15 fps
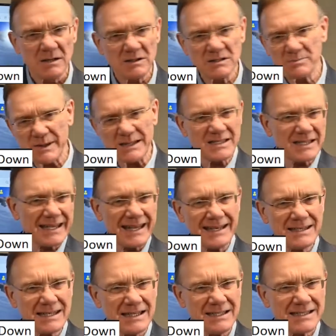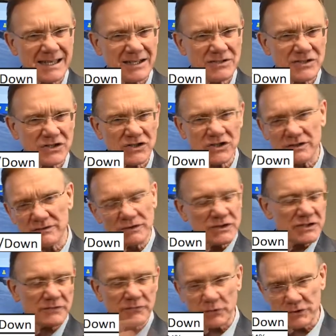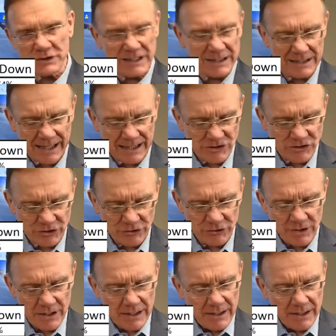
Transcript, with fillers: It's basically eighteen sales this year versus fourteen last year.